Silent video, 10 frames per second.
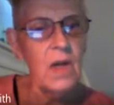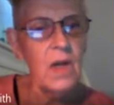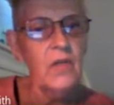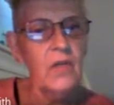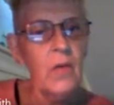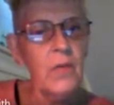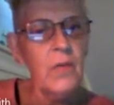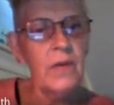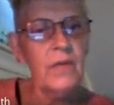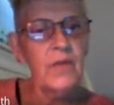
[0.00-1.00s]
So
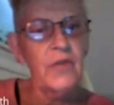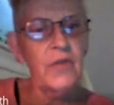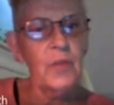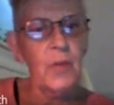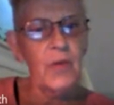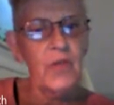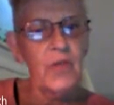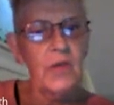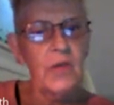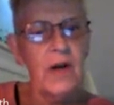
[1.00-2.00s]
theory versus
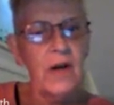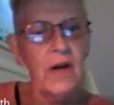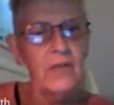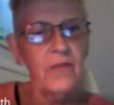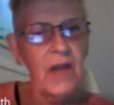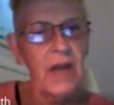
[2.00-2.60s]
personal narrative.